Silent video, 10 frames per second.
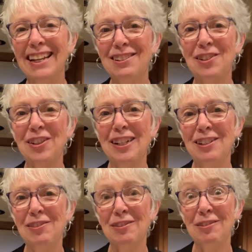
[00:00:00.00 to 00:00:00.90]
enter
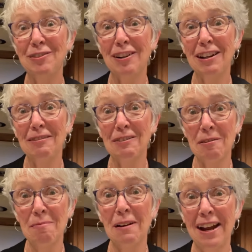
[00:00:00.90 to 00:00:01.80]
into a drawing for
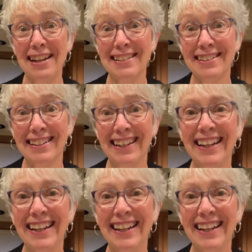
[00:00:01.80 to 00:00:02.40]
a prize.